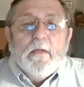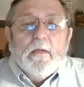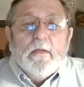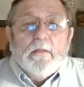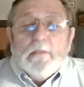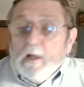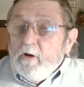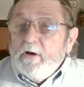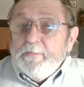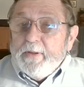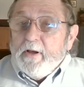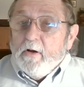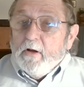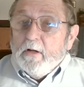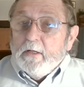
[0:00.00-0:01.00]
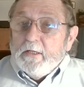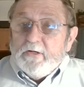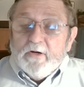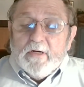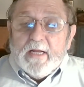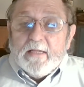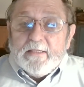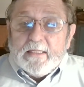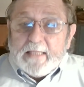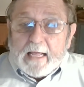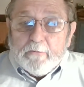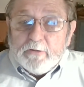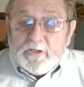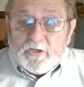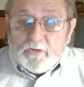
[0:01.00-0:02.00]
Lo and behold, it turned out that that
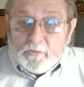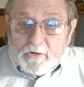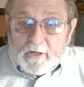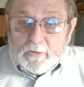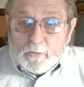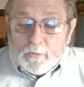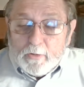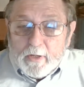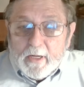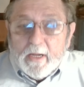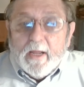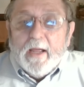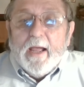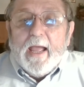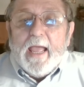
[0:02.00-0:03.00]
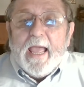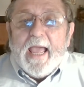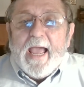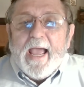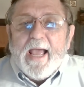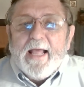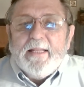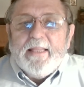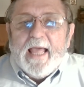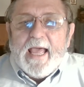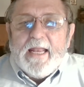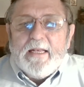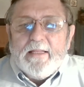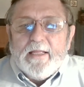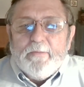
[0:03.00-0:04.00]
was true. And
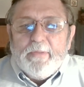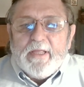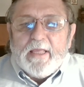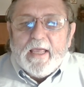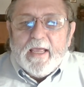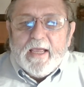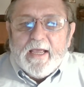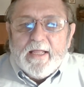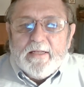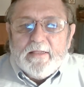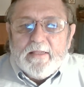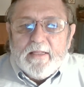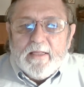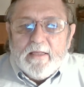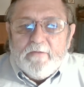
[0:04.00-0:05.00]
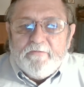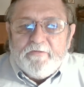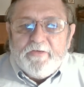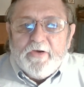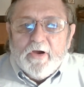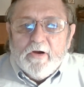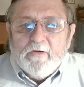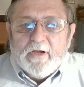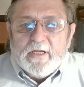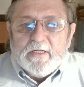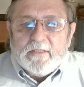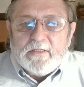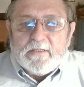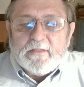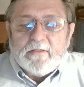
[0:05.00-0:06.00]
then there began the
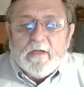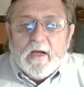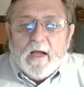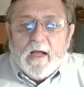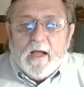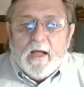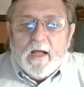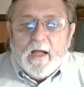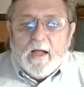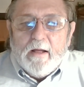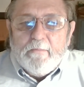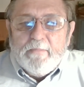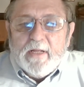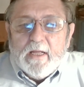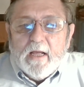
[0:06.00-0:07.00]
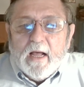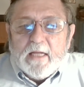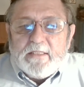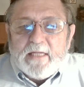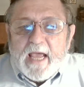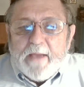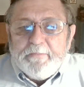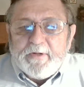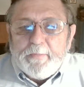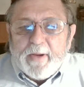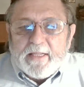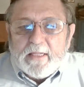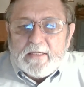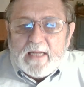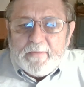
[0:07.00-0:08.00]
furious attempt by
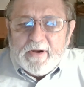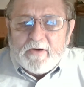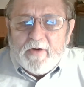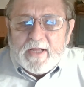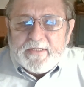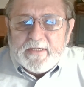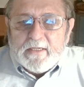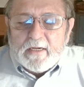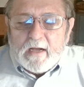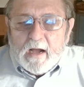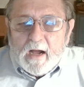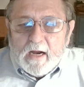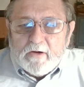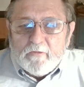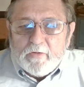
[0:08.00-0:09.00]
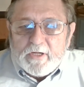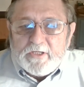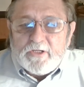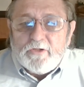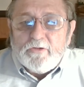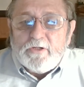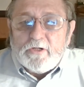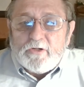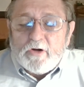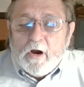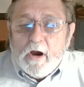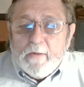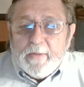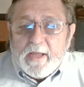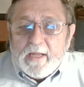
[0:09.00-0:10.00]
the Democrats in Congress to
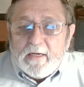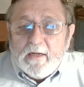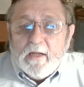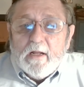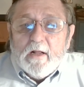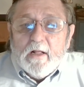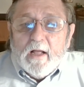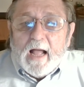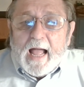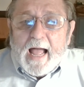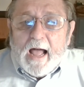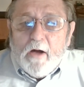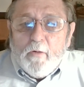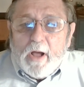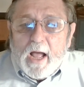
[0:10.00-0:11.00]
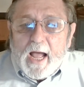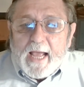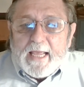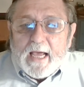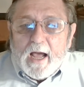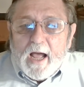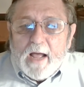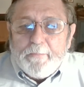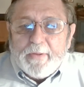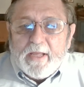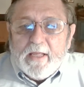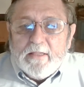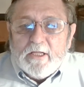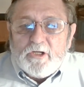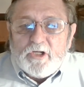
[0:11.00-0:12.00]
determine how high up
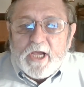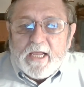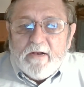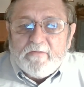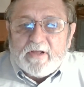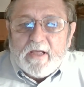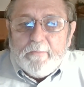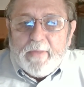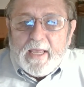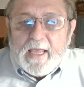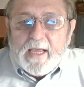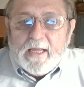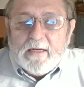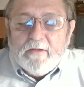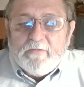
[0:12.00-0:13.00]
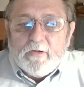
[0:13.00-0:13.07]
in the chain of command of the